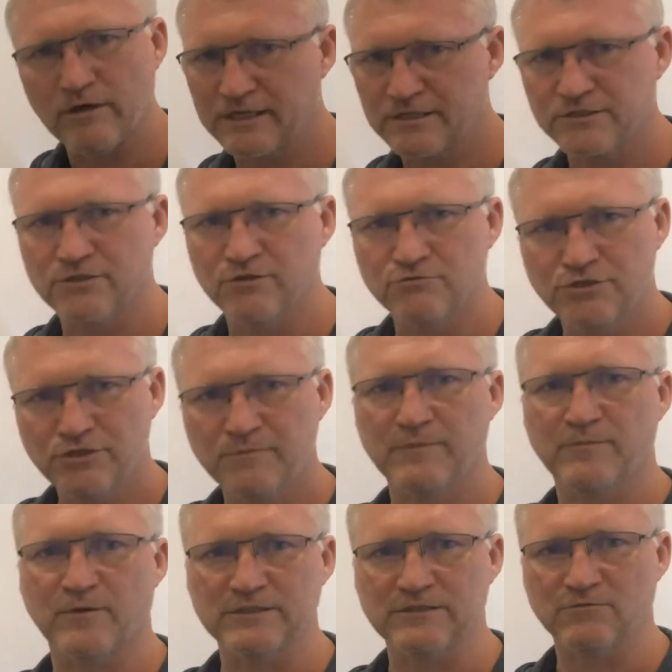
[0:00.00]
Xcode should be
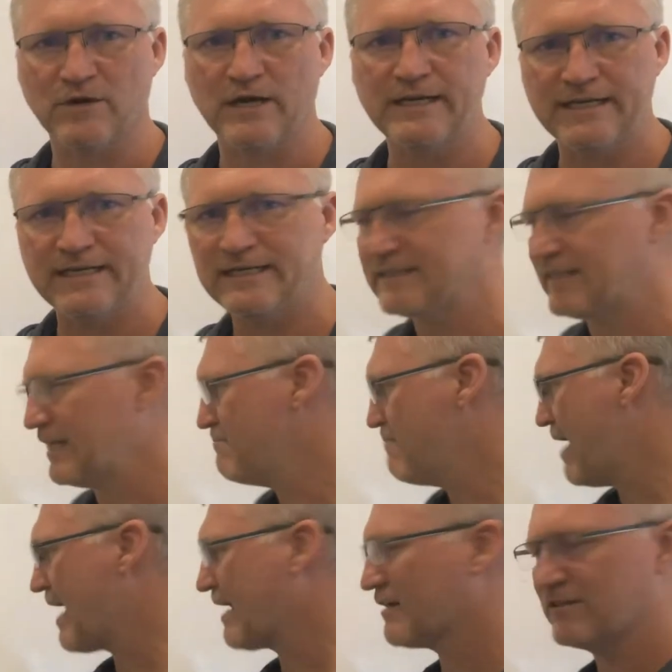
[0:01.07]
present, right? It is a
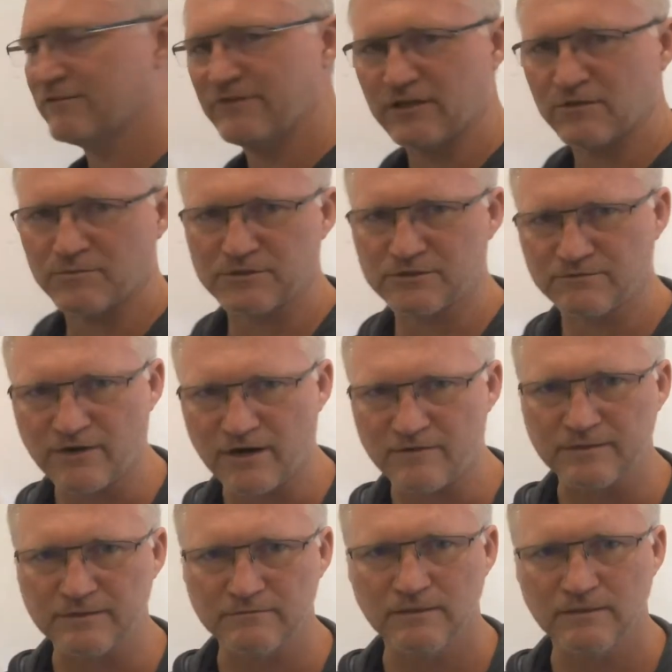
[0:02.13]
Mac developer's environment.